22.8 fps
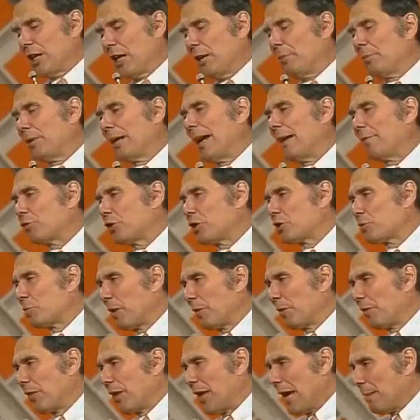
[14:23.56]
Tell, but after he
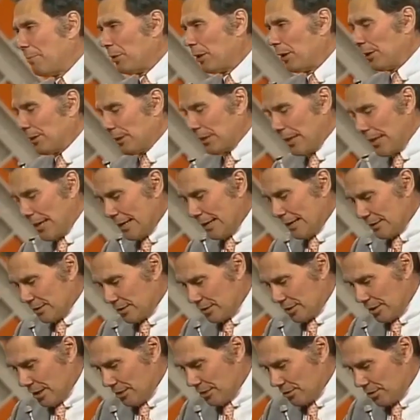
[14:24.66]
split the apple on his
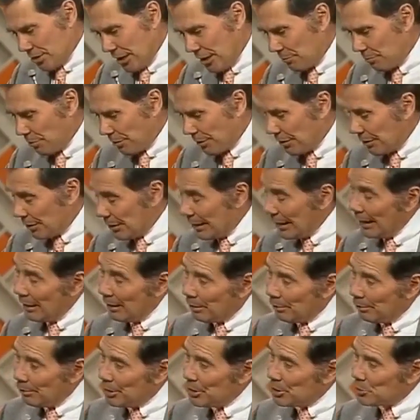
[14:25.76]
son's head with an
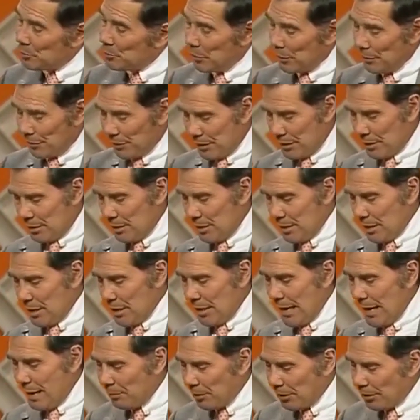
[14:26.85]
arrow, he split the
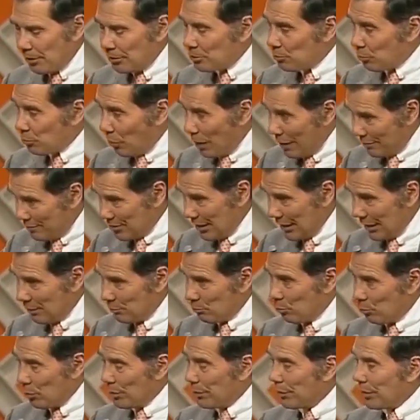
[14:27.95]
apple on his wife's
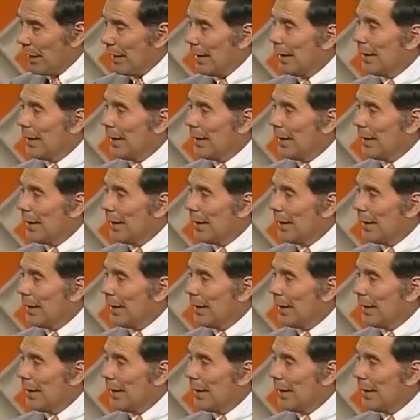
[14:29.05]
head with